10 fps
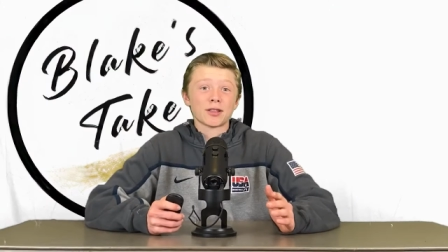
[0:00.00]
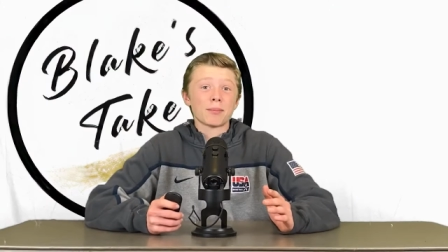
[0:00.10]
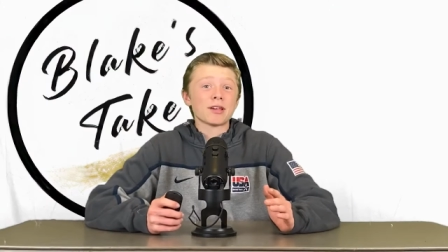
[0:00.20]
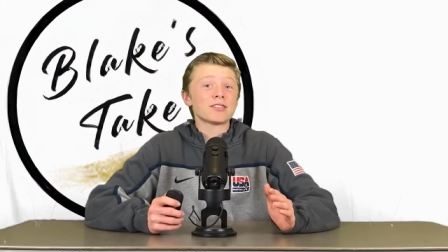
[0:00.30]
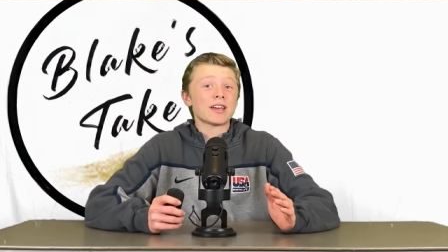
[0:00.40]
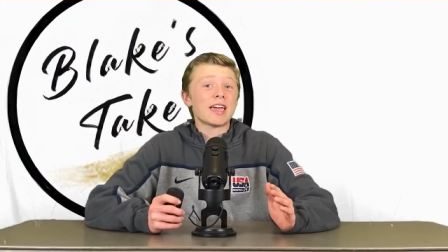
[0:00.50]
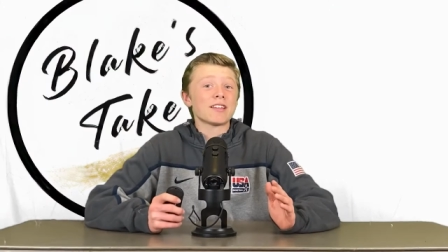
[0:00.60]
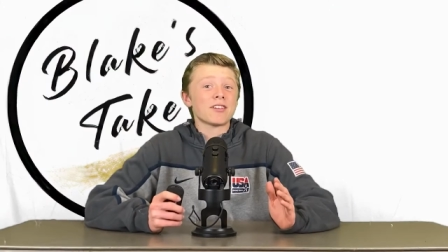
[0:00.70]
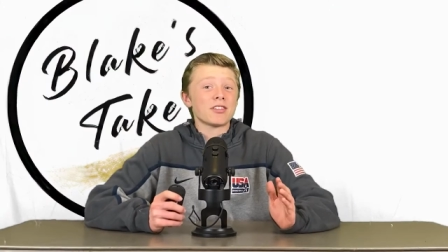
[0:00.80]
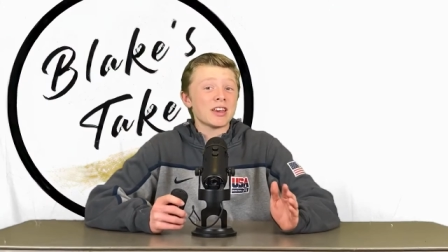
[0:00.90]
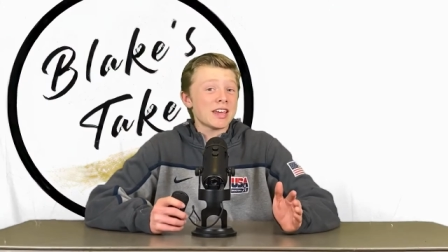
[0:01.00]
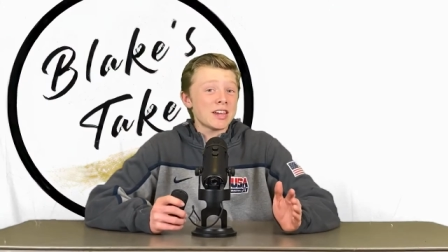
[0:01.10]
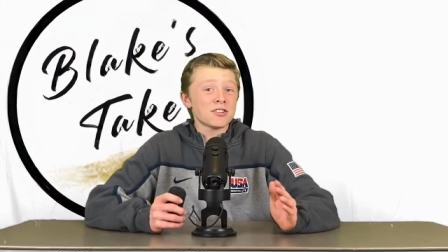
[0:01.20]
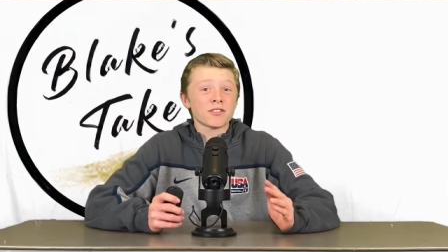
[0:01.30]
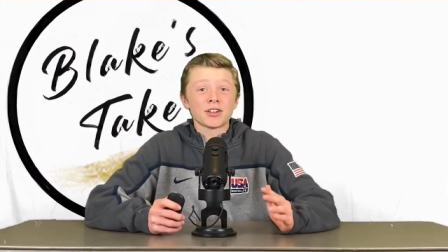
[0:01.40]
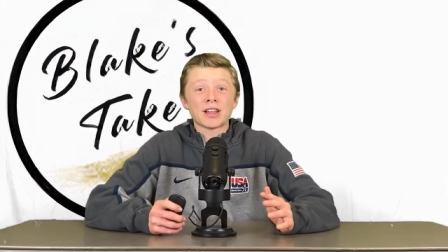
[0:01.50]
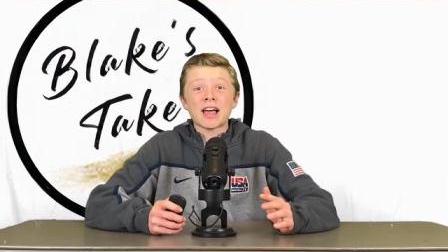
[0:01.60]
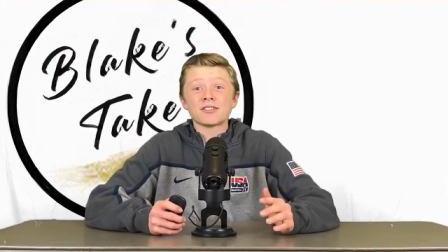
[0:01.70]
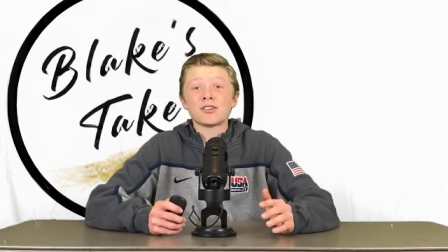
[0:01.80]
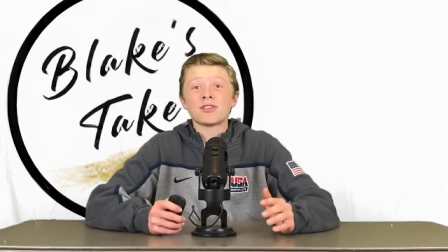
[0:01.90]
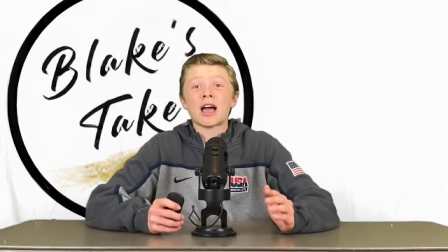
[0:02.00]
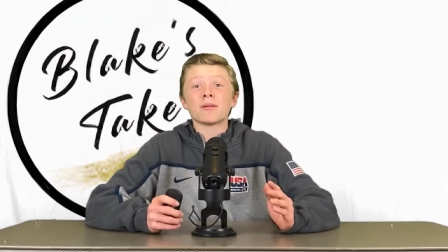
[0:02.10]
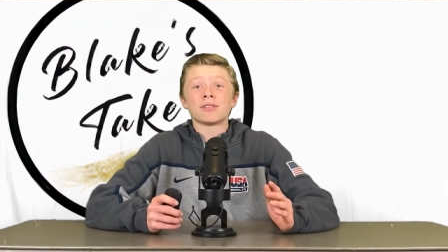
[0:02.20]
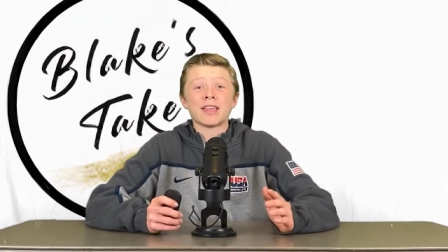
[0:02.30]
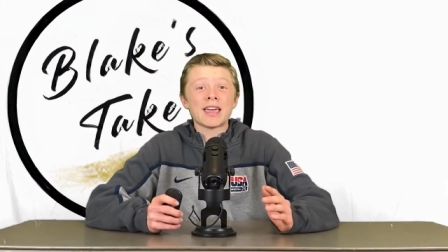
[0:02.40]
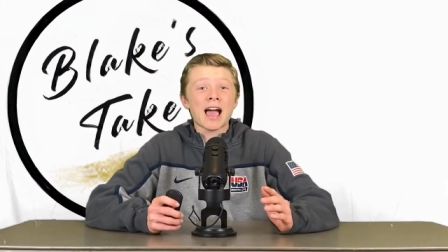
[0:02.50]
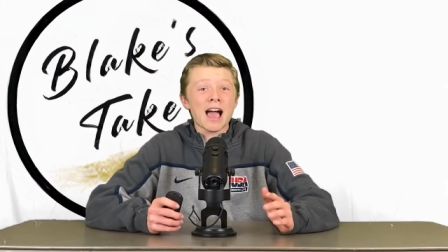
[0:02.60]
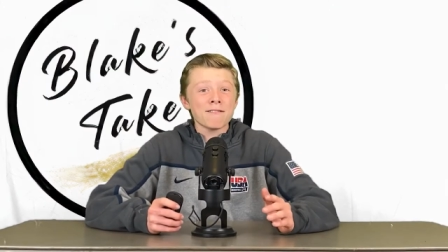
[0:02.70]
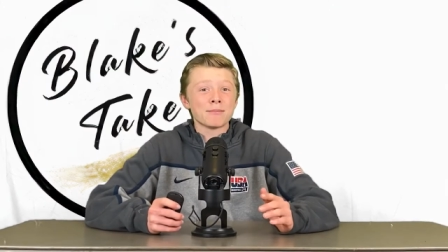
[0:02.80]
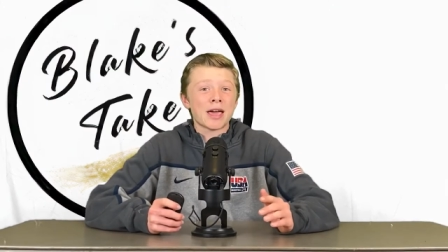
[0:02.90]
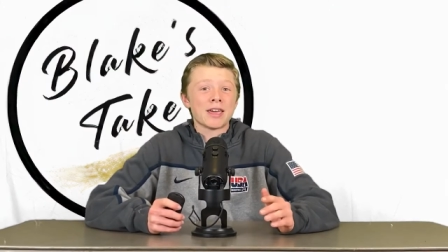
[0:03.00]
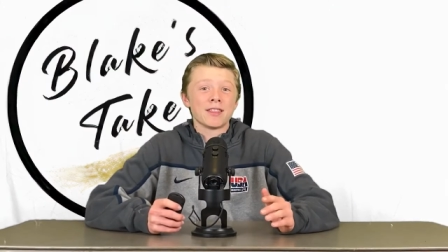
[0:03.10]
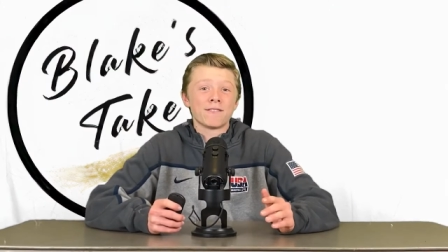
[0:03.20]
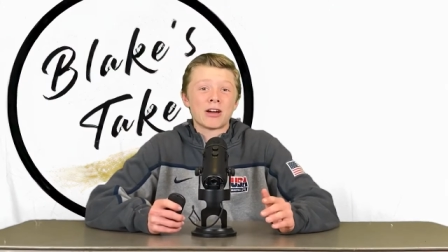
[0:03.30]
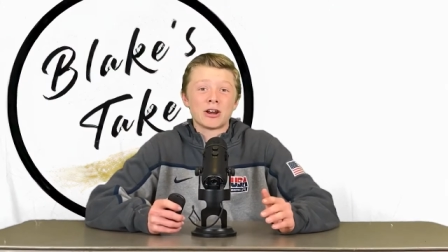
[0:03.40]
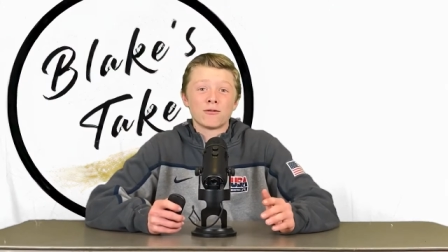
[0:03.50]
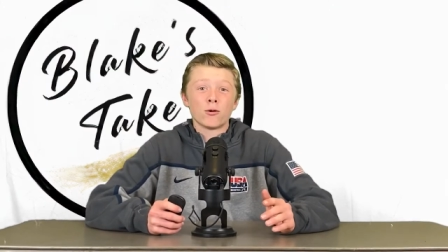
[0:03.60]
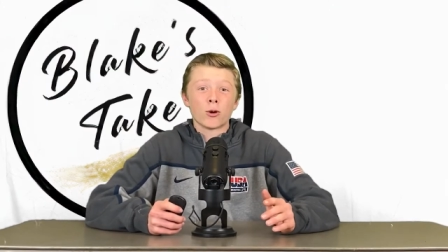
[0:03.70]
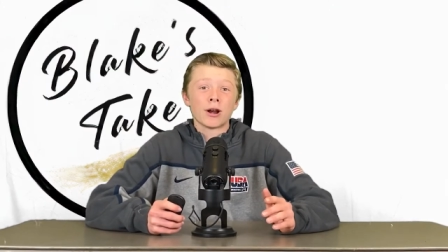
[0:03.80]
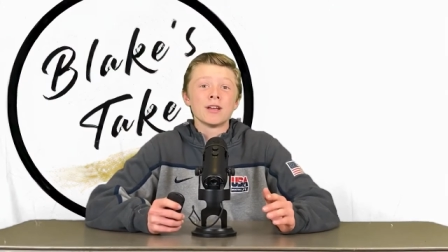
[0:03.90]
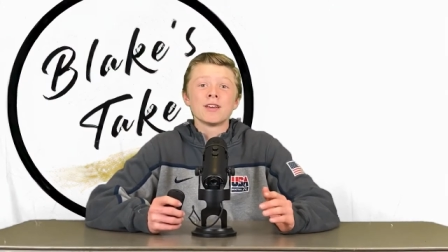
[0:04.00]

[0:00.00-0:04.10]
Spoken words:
the best of Kansas in each of the last 2 times they have met in the Final Four.